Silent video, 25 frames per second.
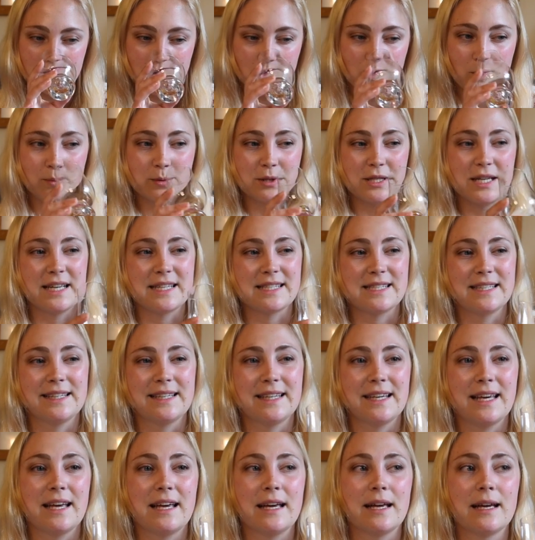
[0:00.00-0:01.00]
Almost has
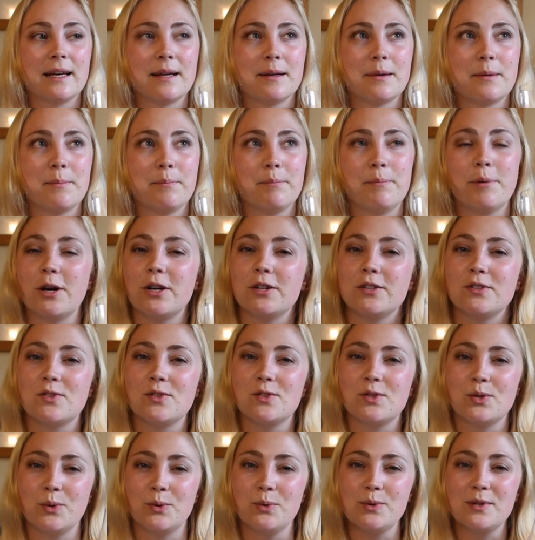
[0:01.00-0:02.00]
like a burnt
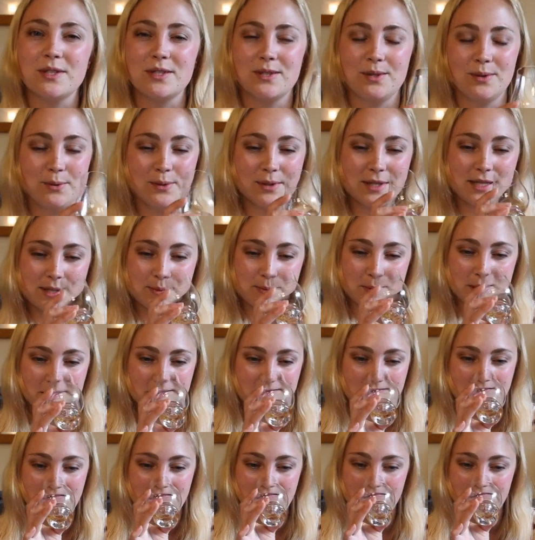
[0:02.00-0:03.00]
toast note as well.